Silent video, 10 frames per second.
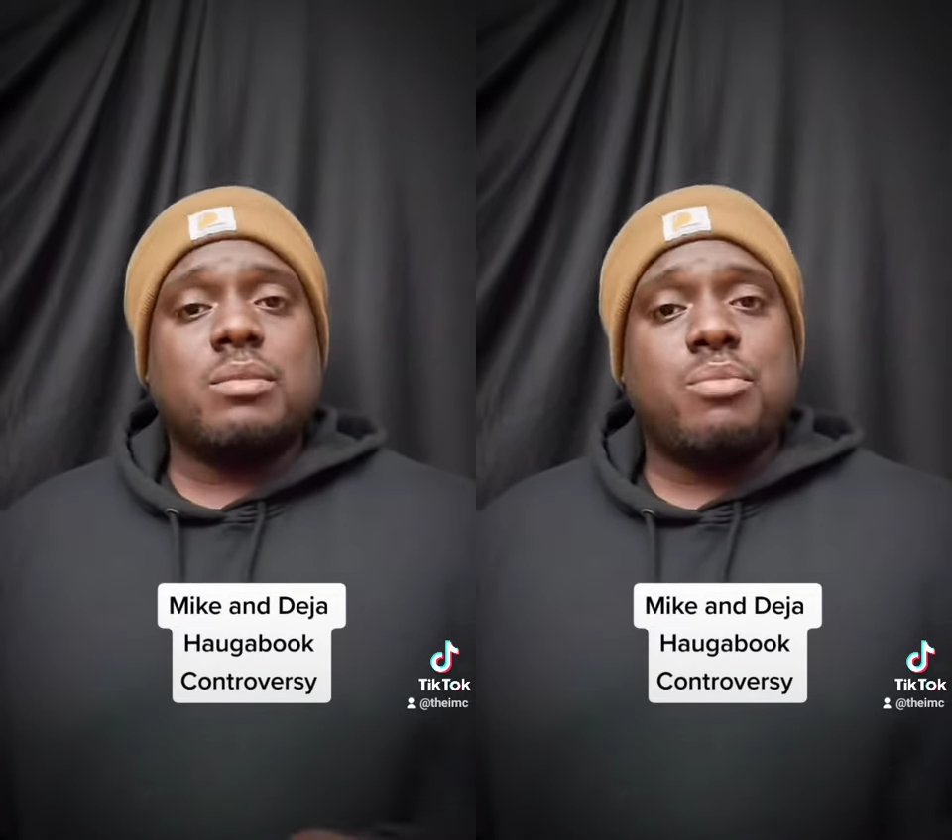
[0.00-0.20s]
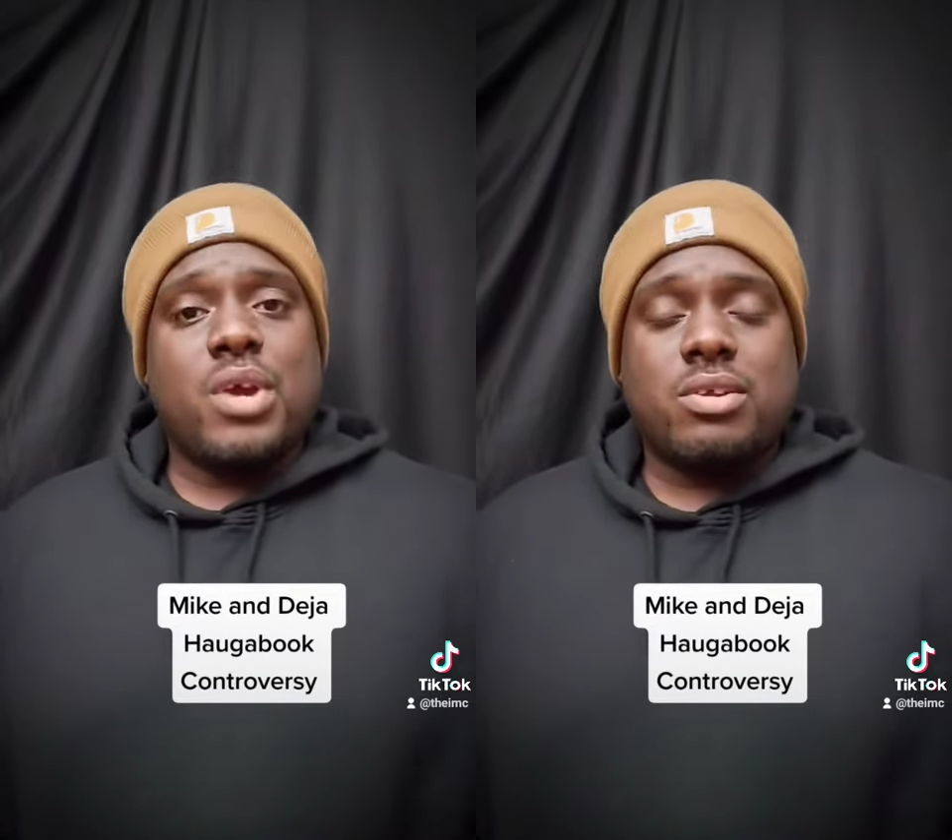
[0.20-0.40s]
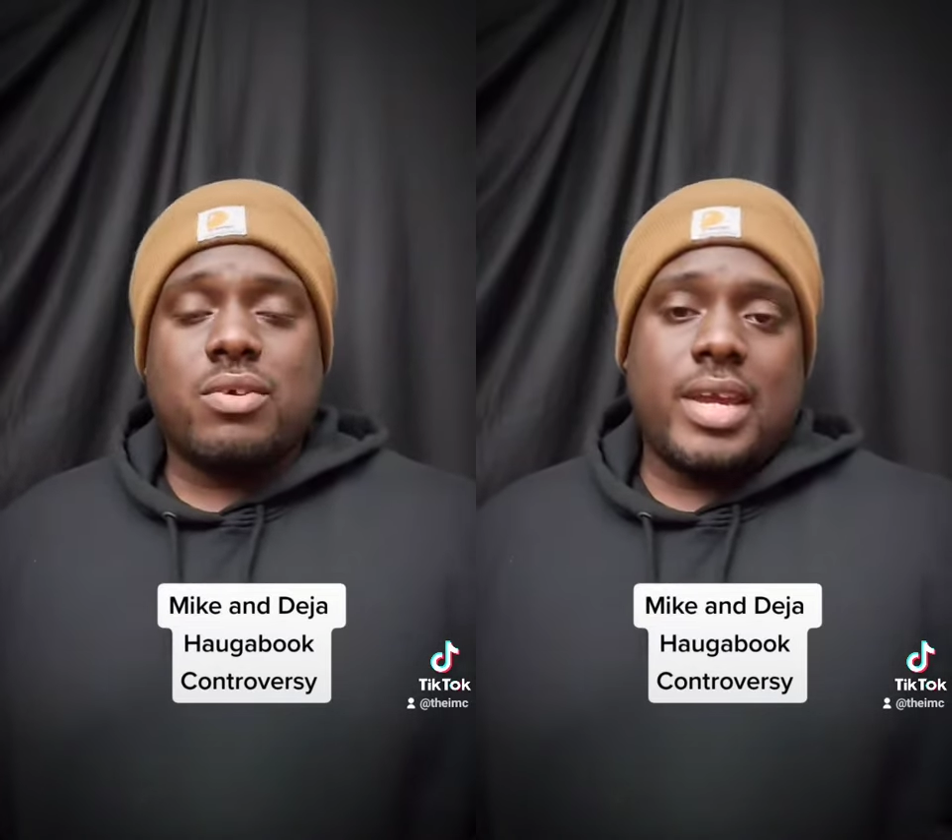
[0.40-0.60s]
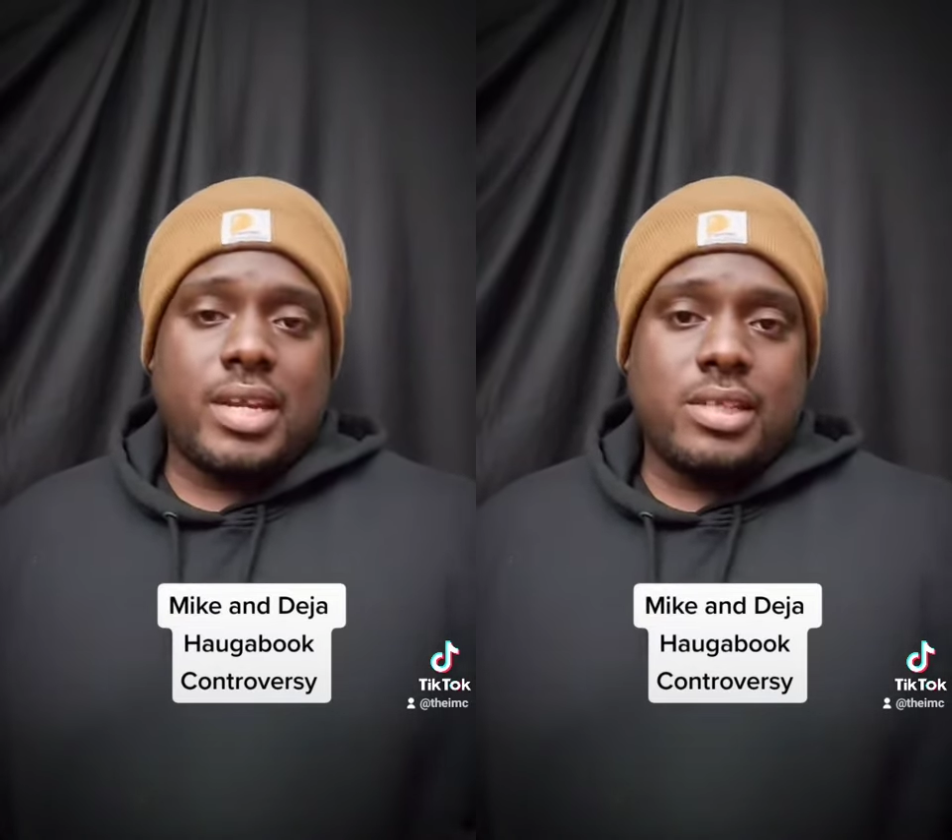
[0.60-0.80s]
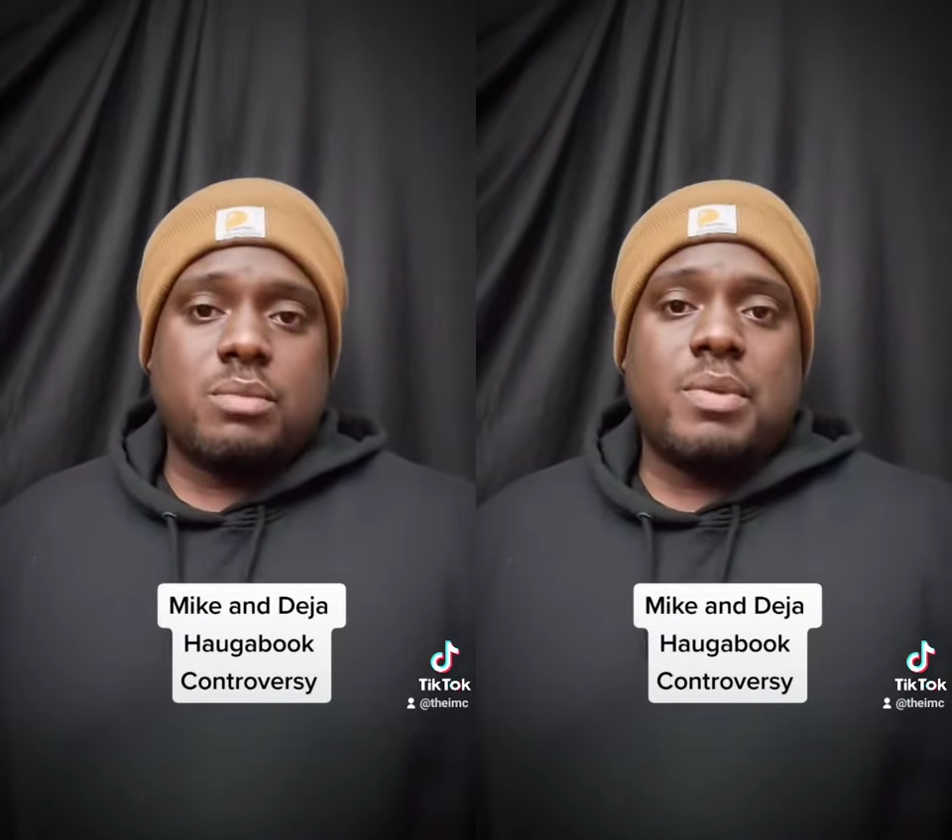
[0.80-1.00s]
predator and
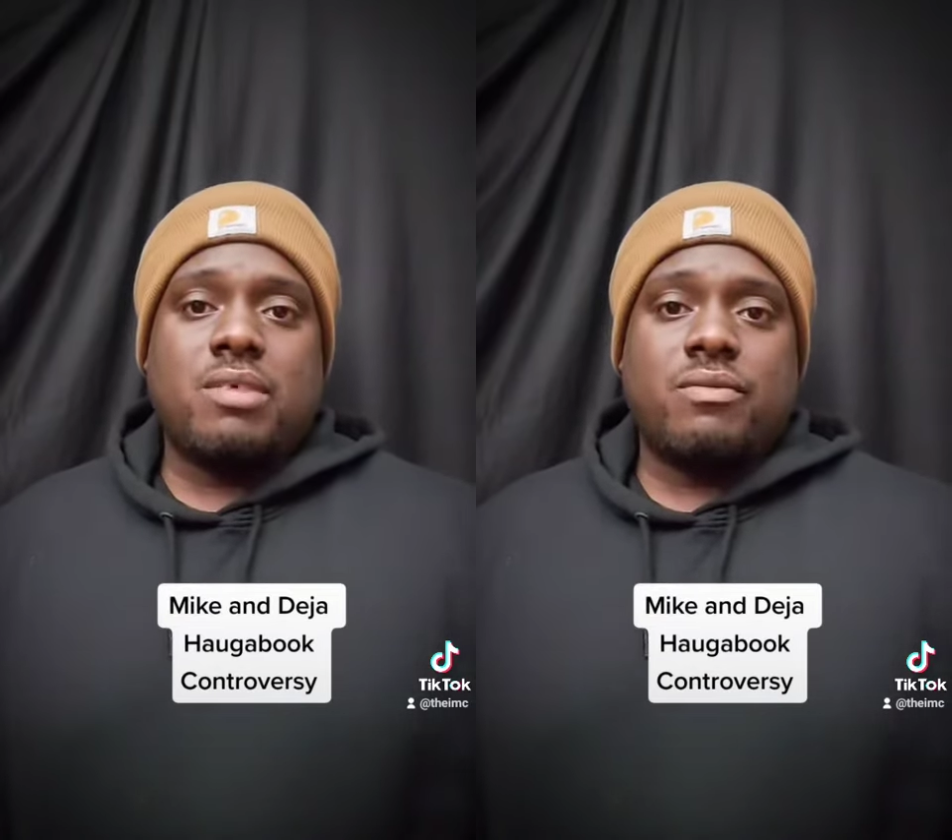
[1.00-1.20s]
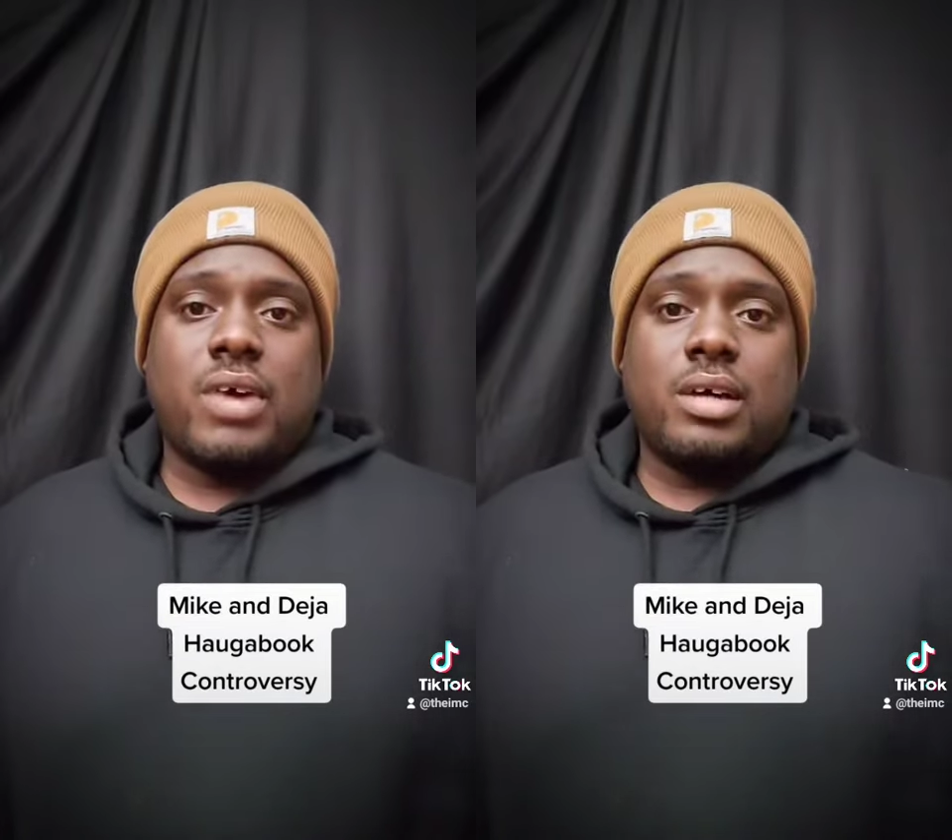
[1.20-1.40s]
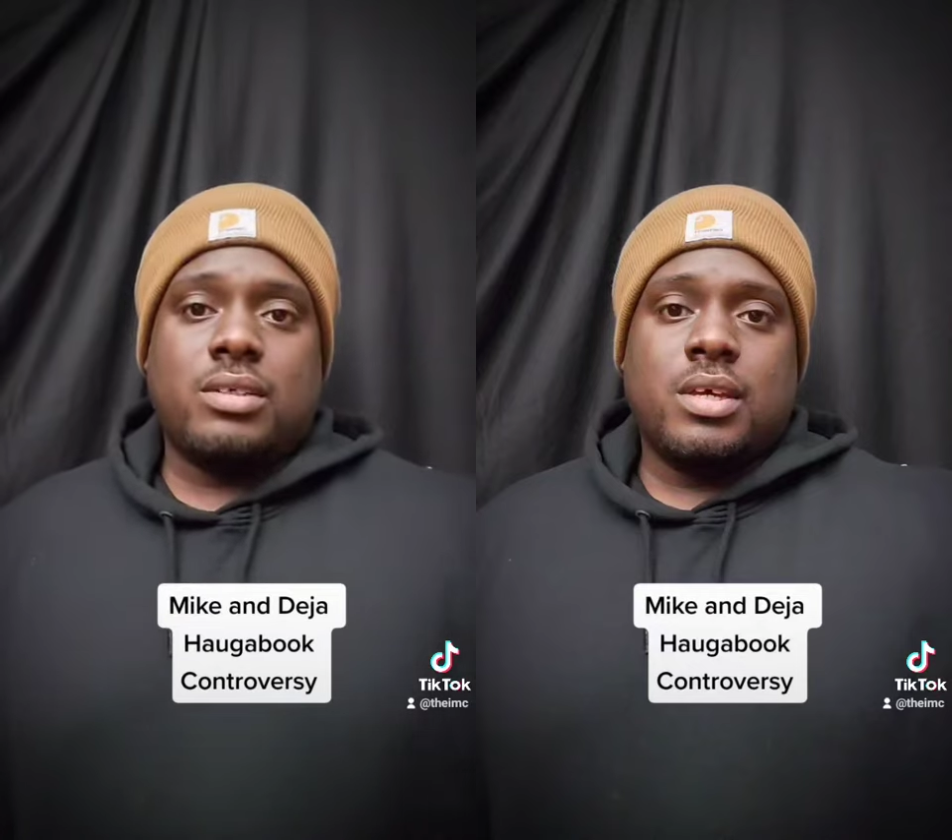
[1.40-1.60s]
he's a pedophile.